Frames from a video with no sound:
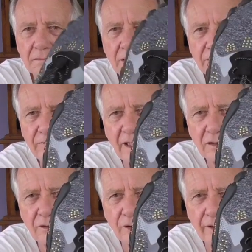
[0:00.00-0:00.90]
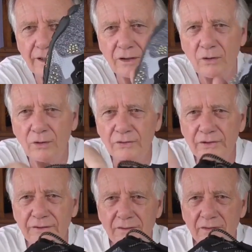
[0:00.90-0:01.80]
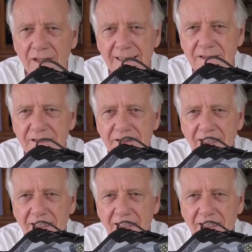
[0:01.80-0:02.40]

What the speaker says: there's Velcro there to hold the laces